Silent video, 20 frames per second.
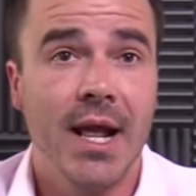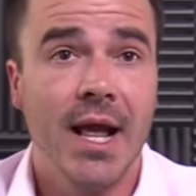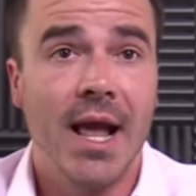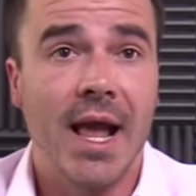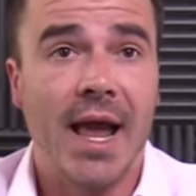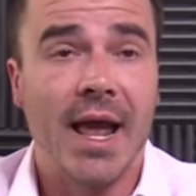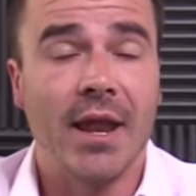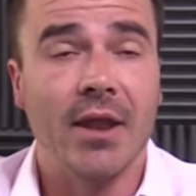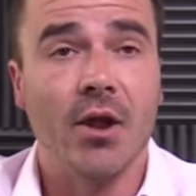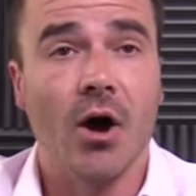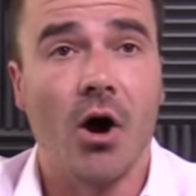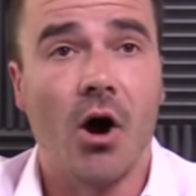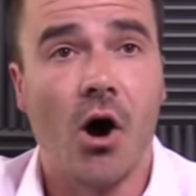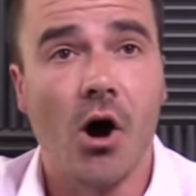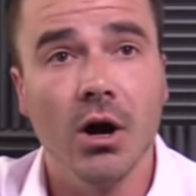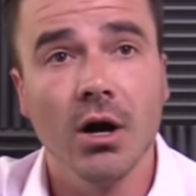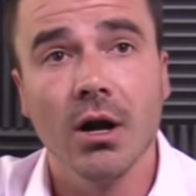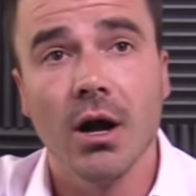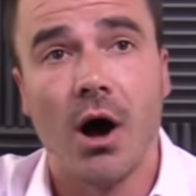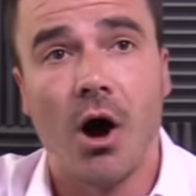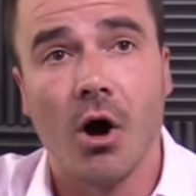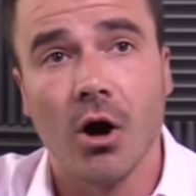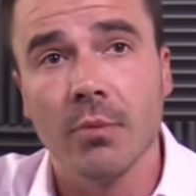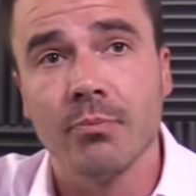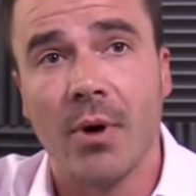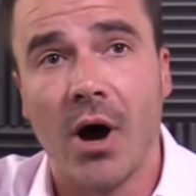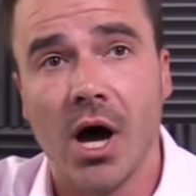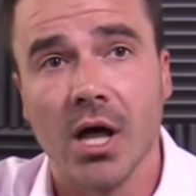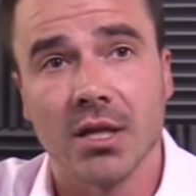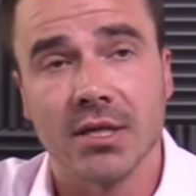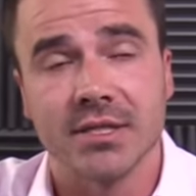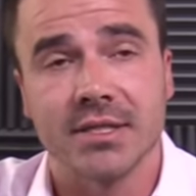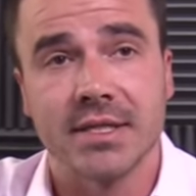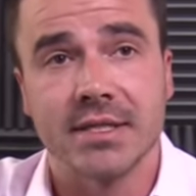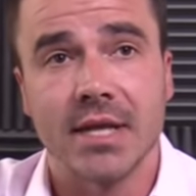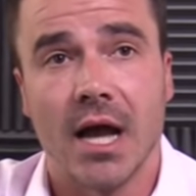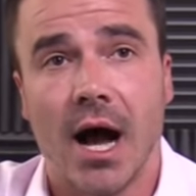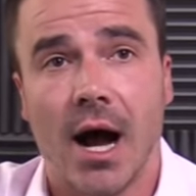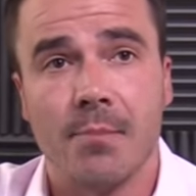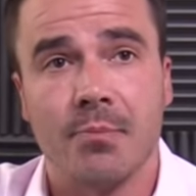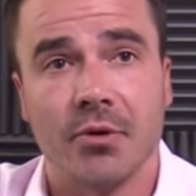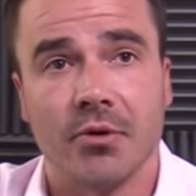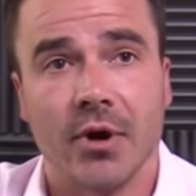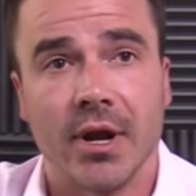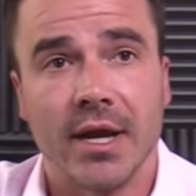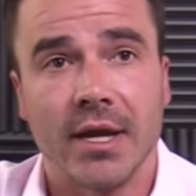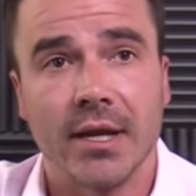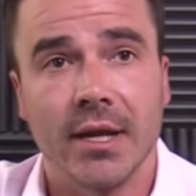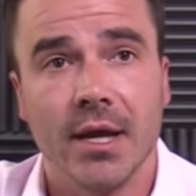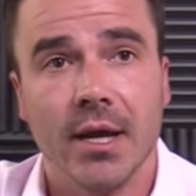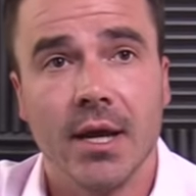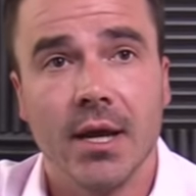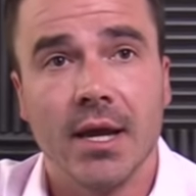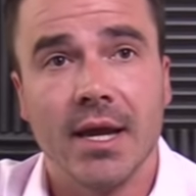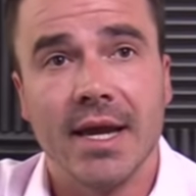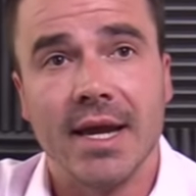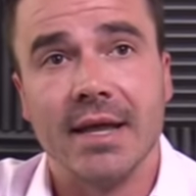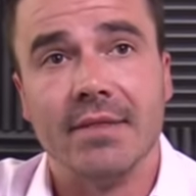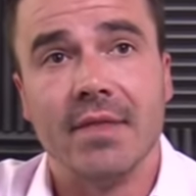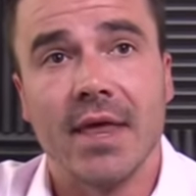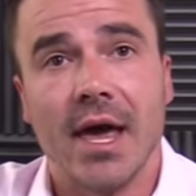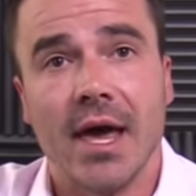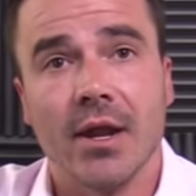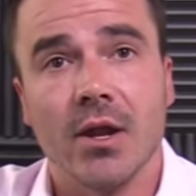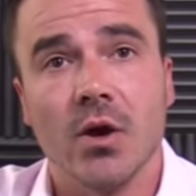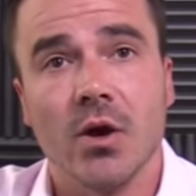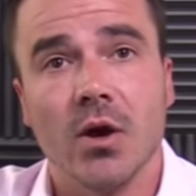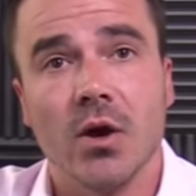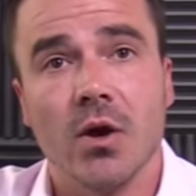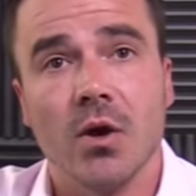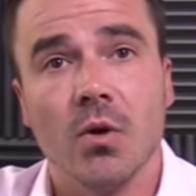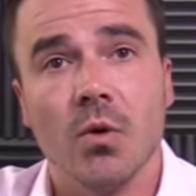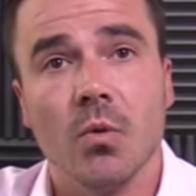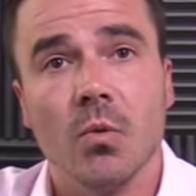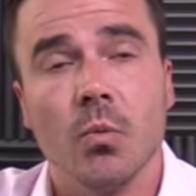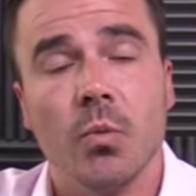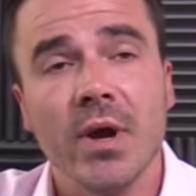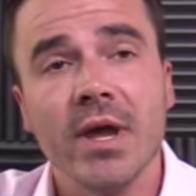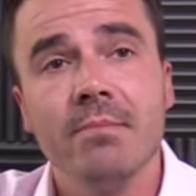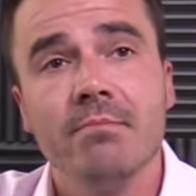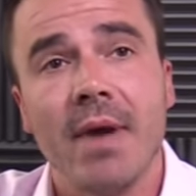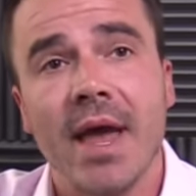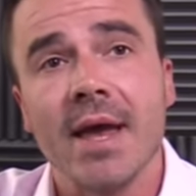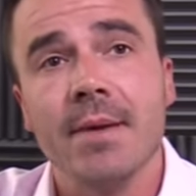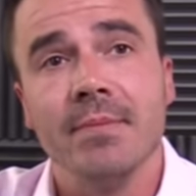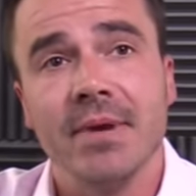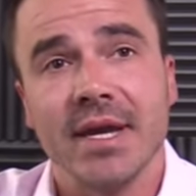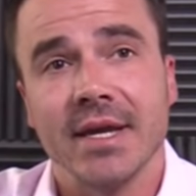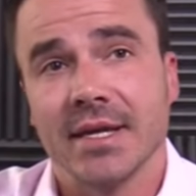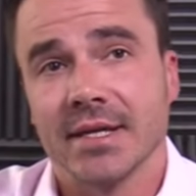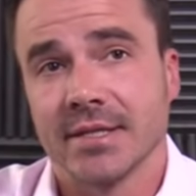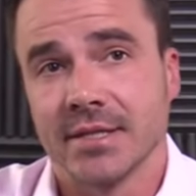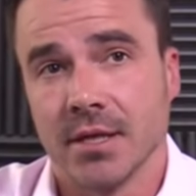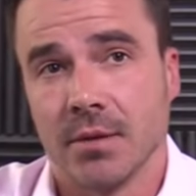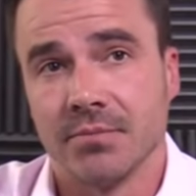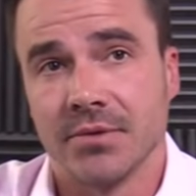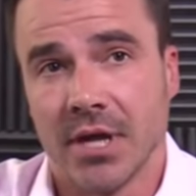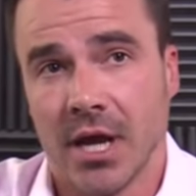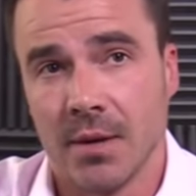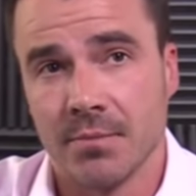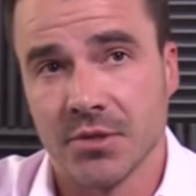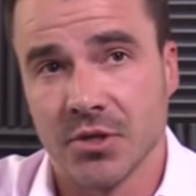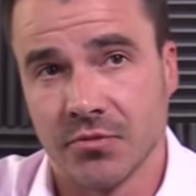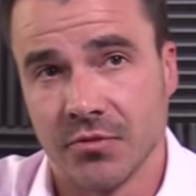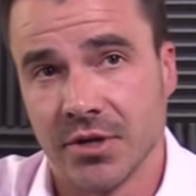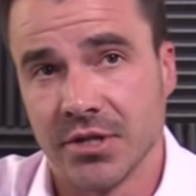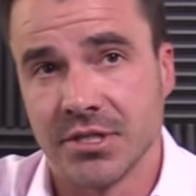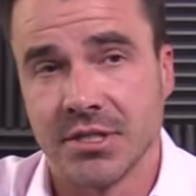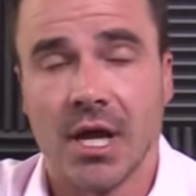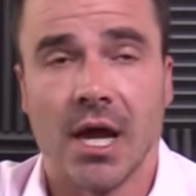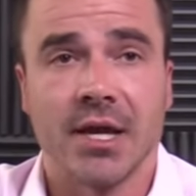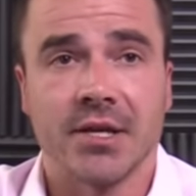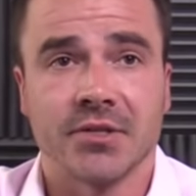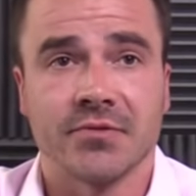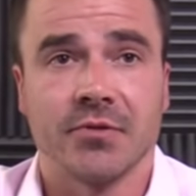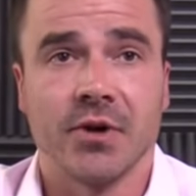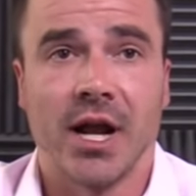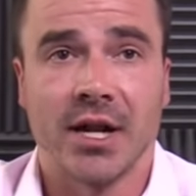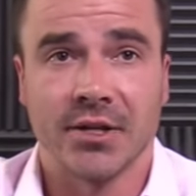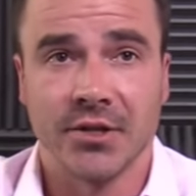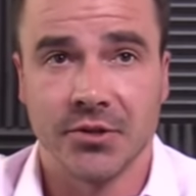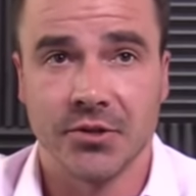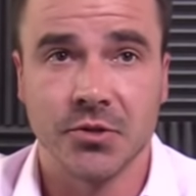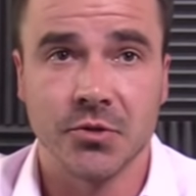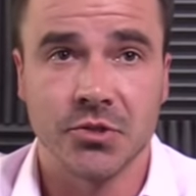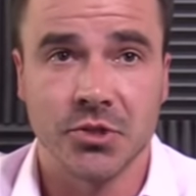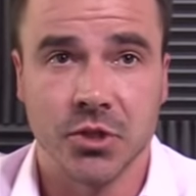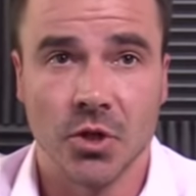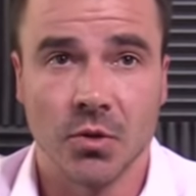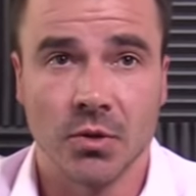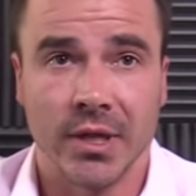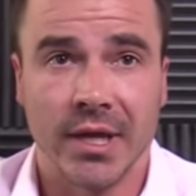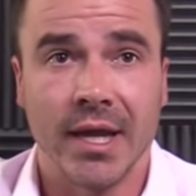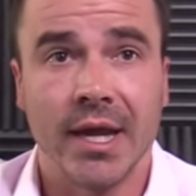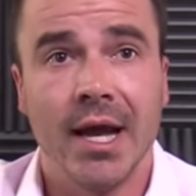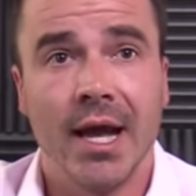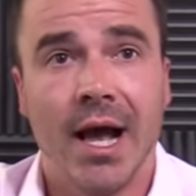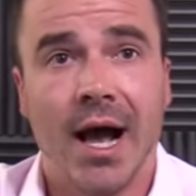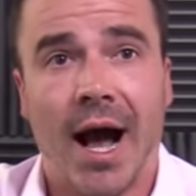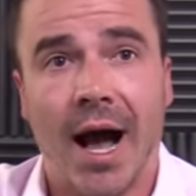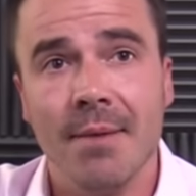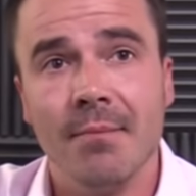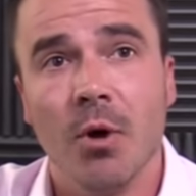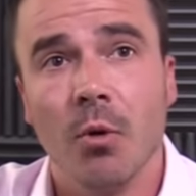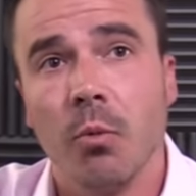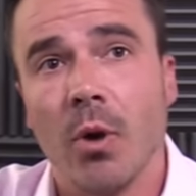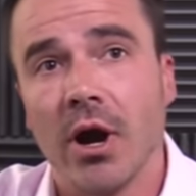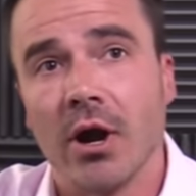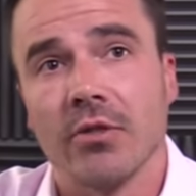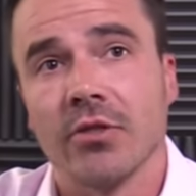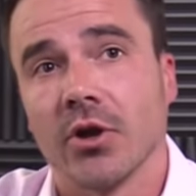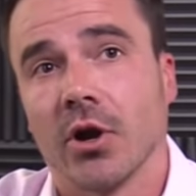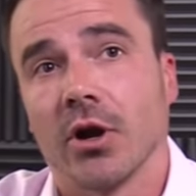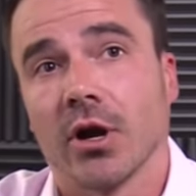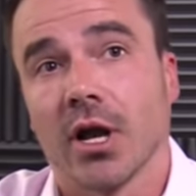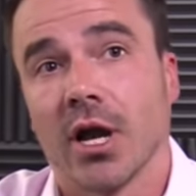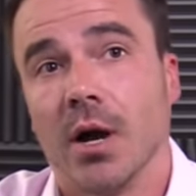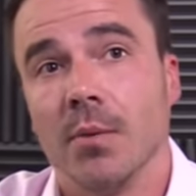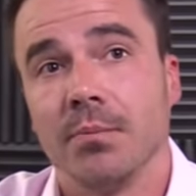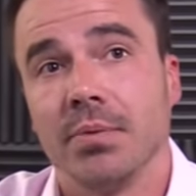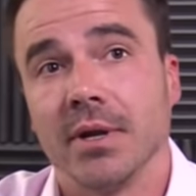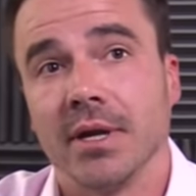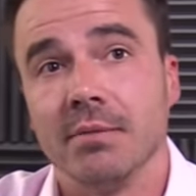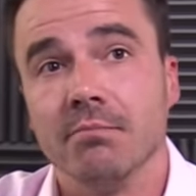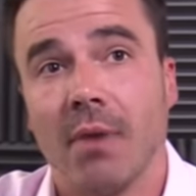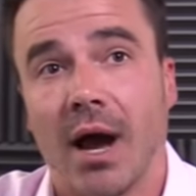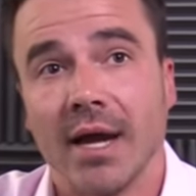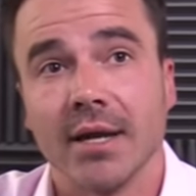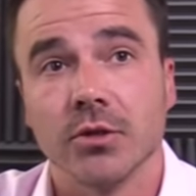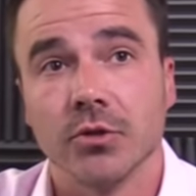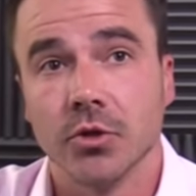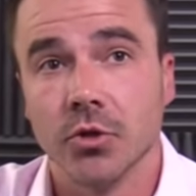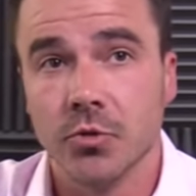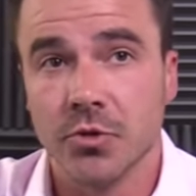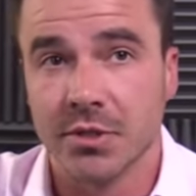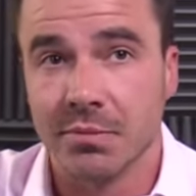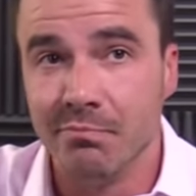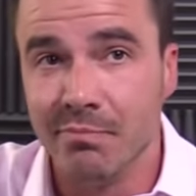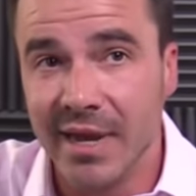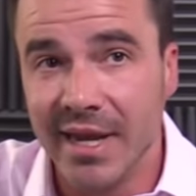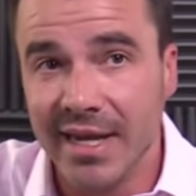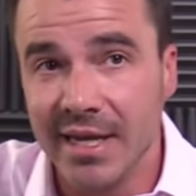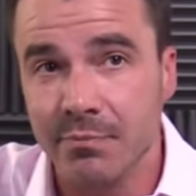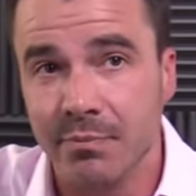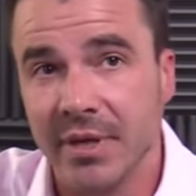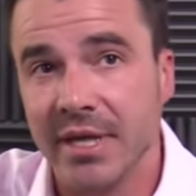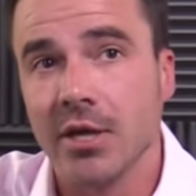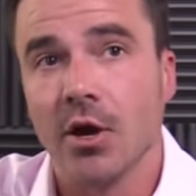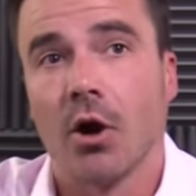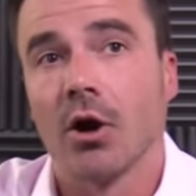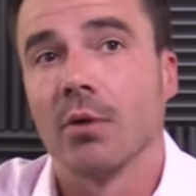And our our policies operate in that we may be sometimes criticized for acting too slowly. I'm aware that our company might lose many PR